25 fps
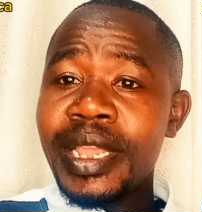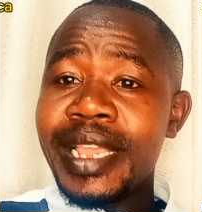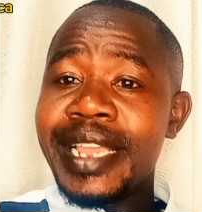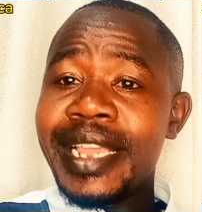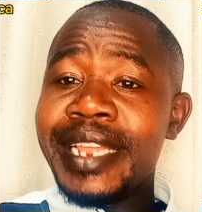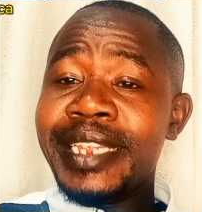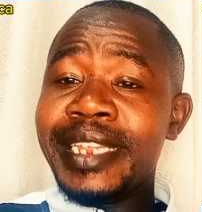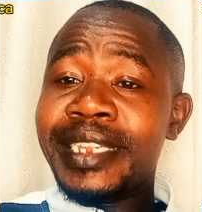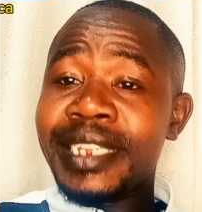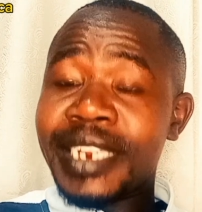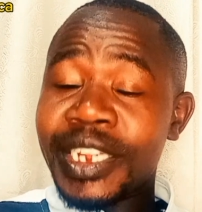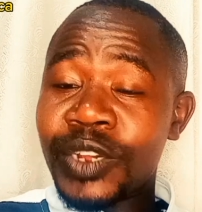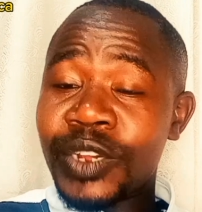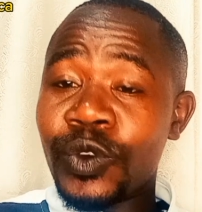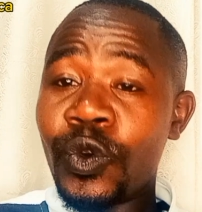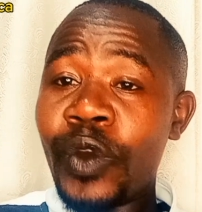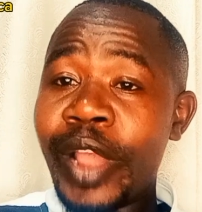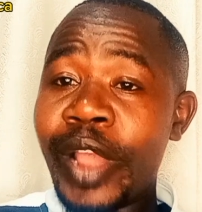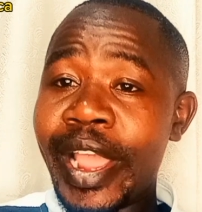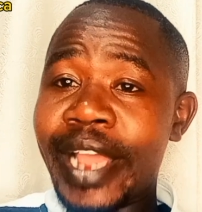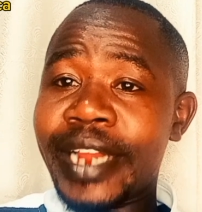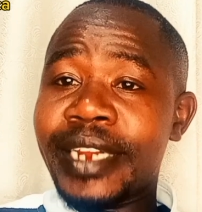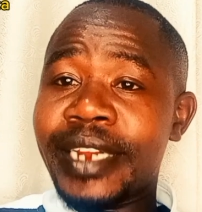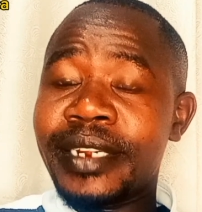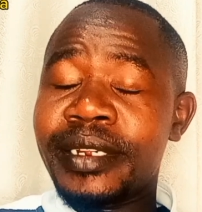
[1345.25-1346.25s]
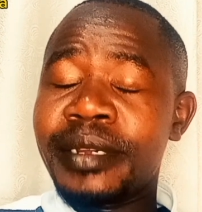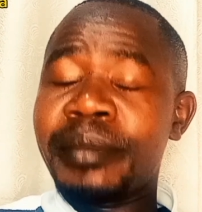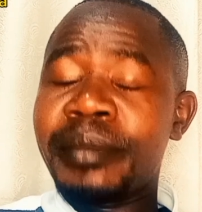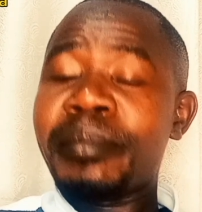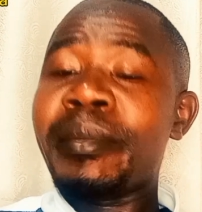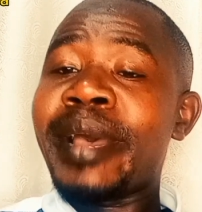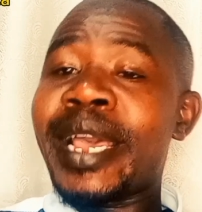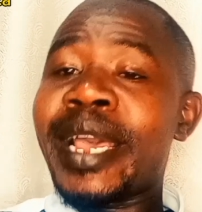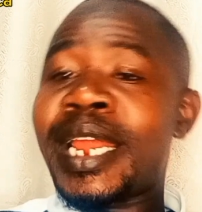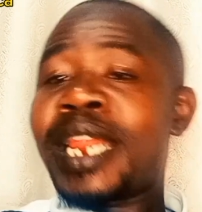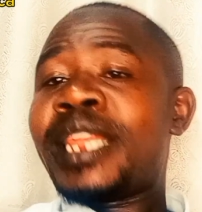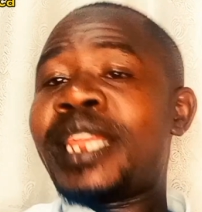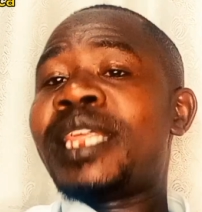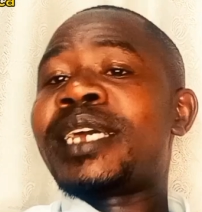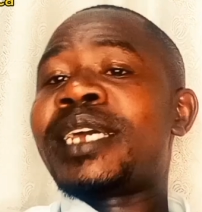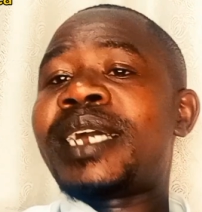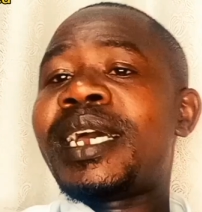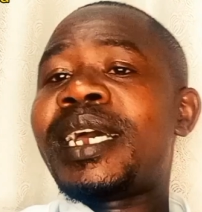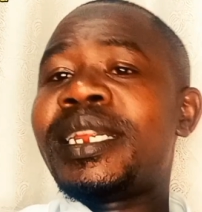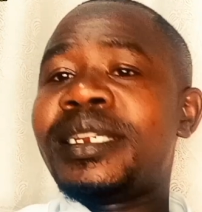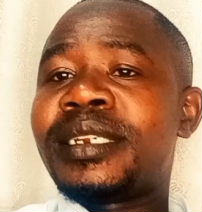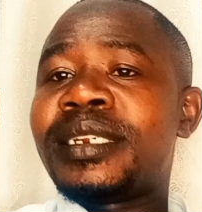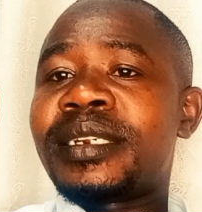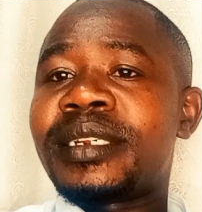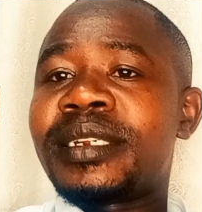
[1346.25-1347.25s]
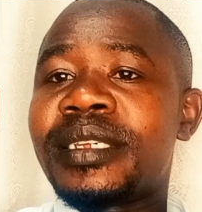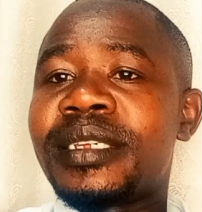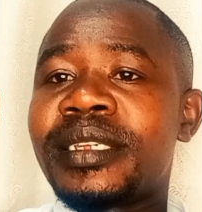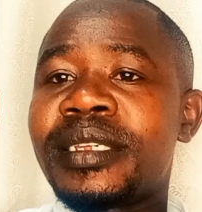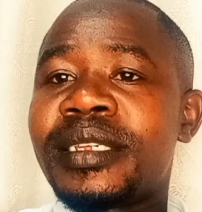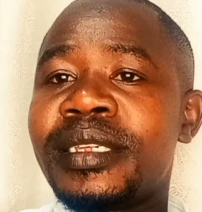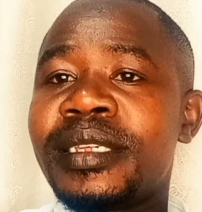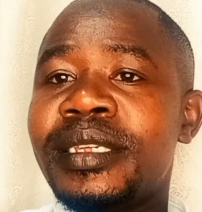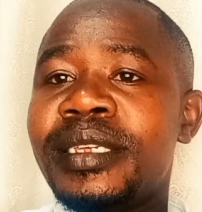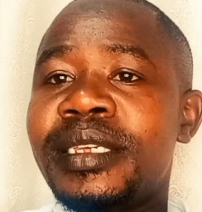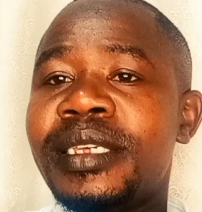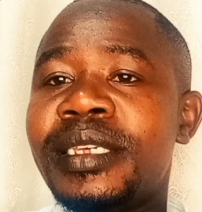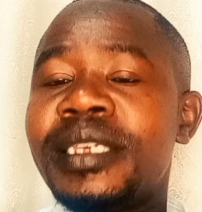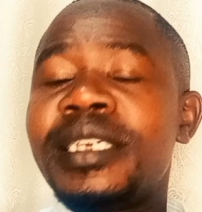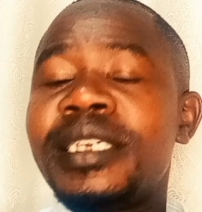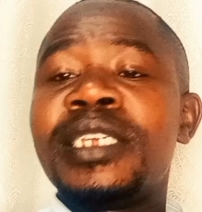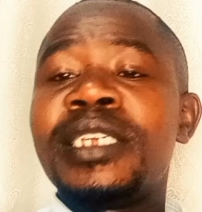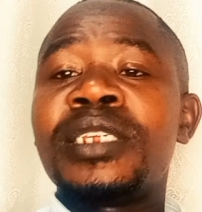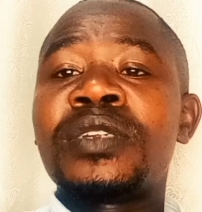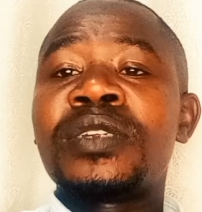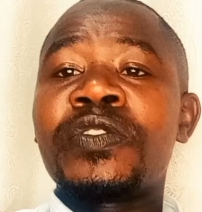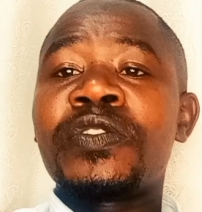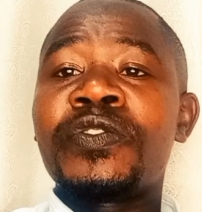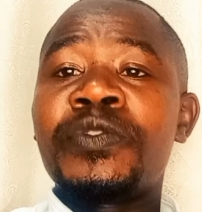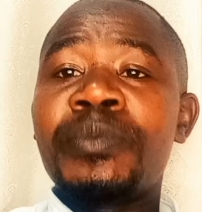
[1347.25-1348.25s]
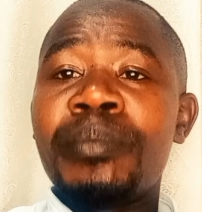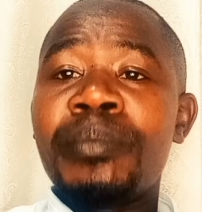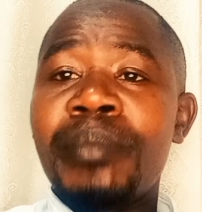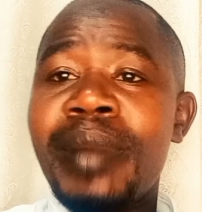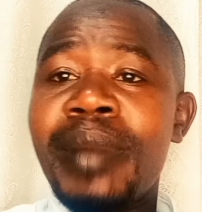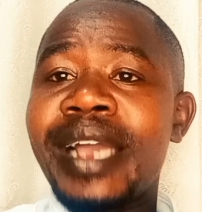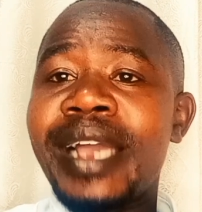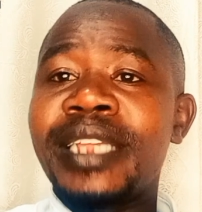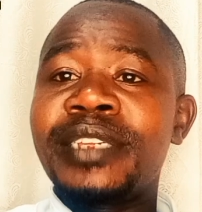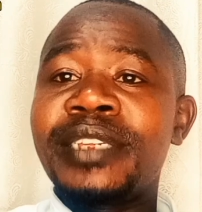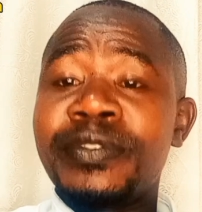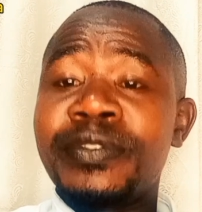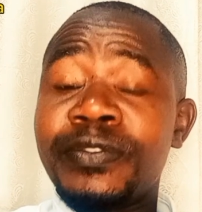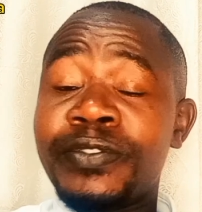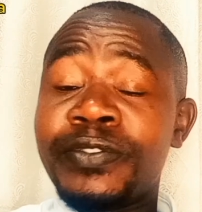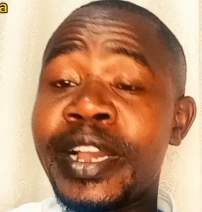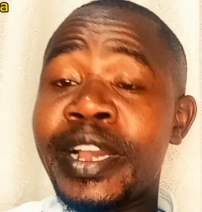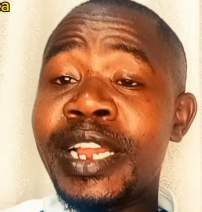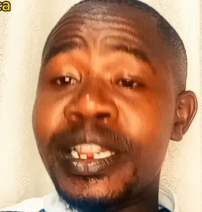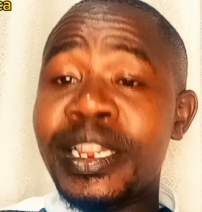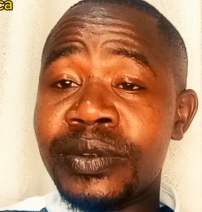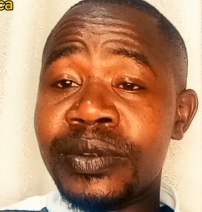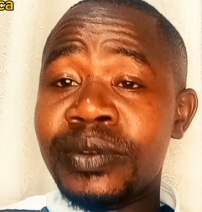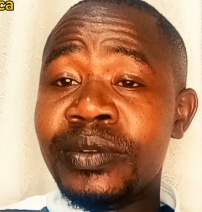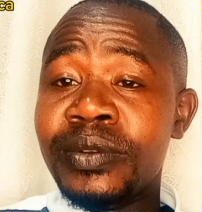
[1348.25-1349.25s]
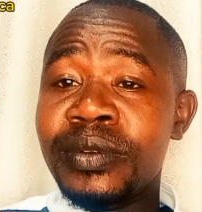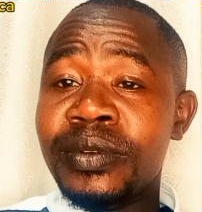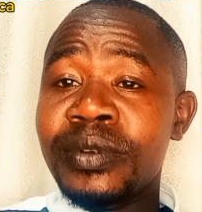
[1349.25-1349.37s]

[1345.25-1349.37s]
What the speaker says: is required by another country, is of much value